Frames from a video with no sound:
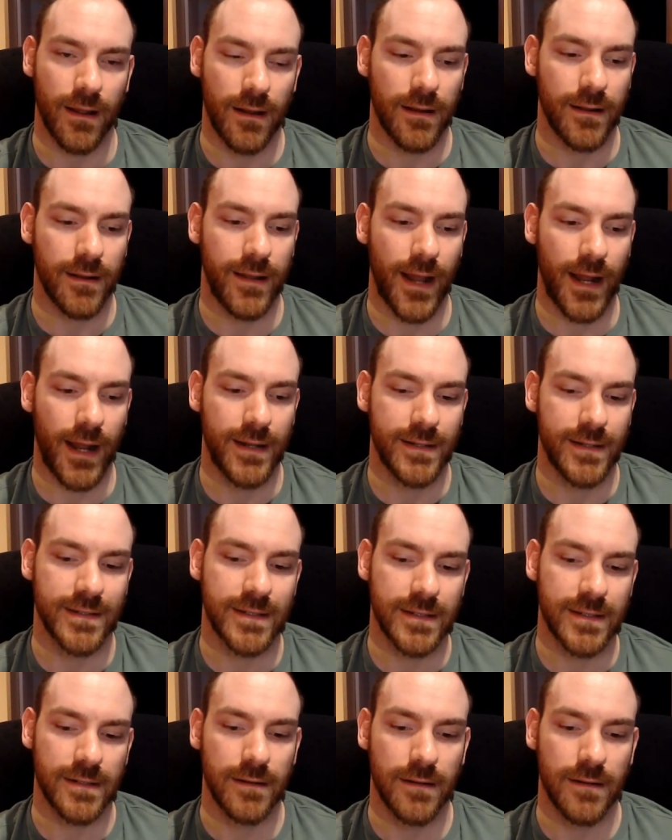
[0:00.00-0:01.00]
That
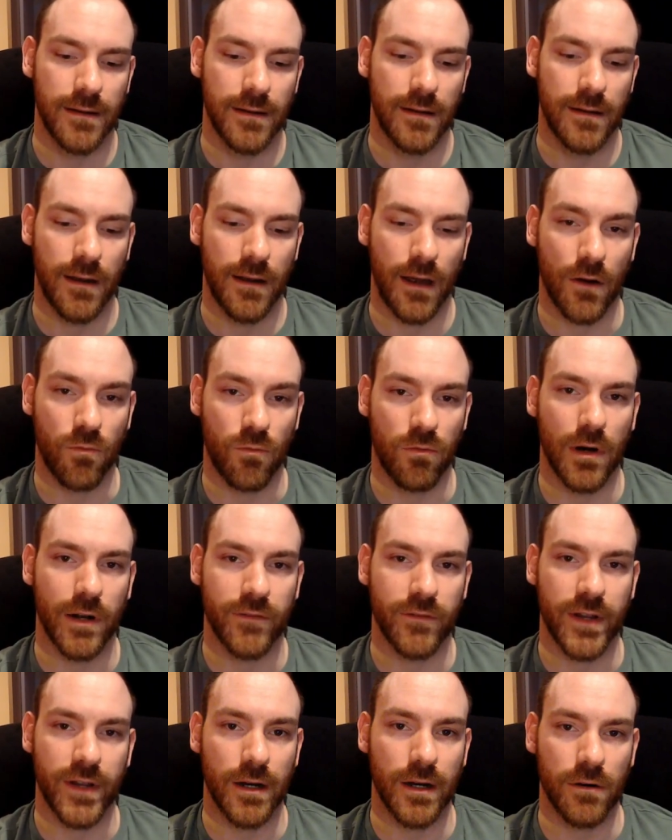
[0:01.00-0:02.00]
is a
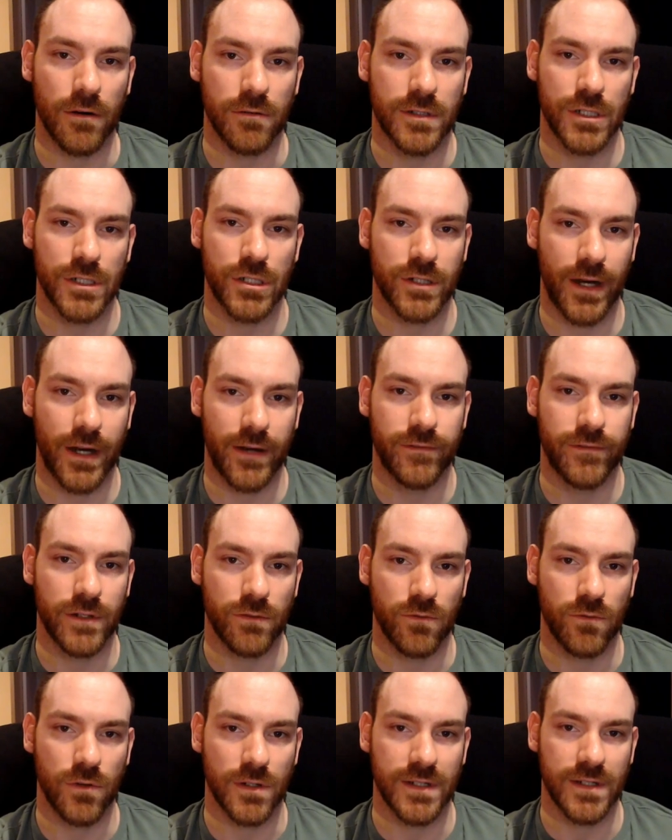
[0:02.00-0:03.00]
worthy goal to strive
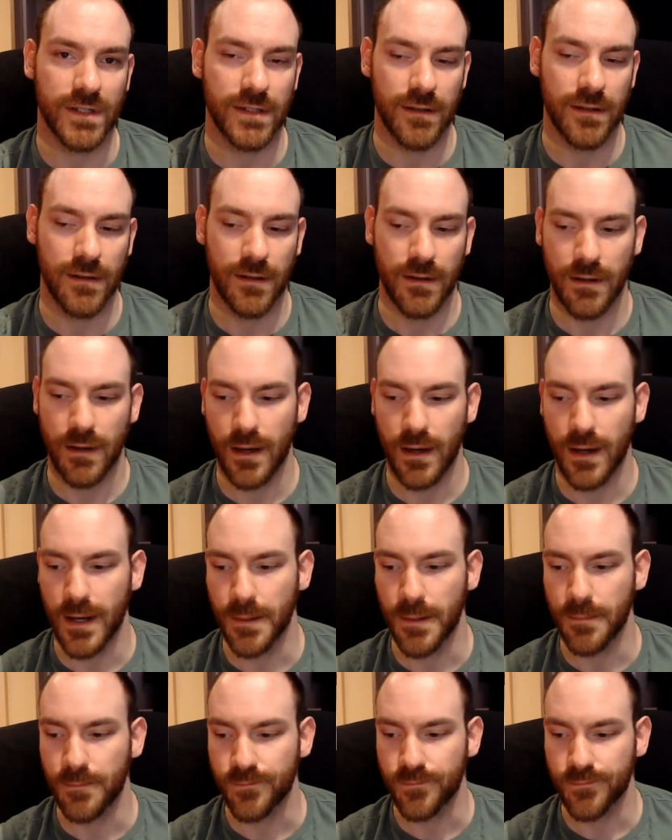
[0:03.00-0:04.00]
towards.
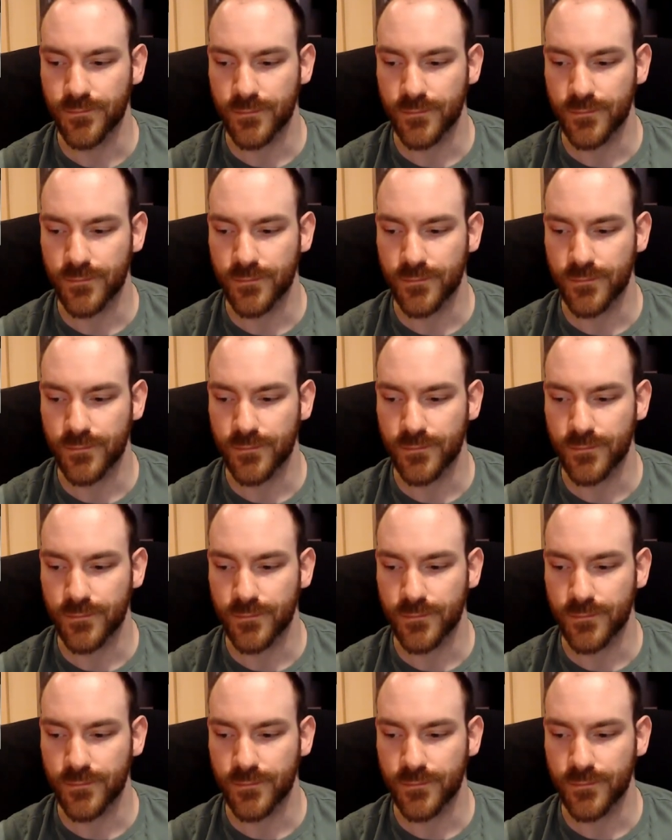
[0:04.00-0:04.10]
Um,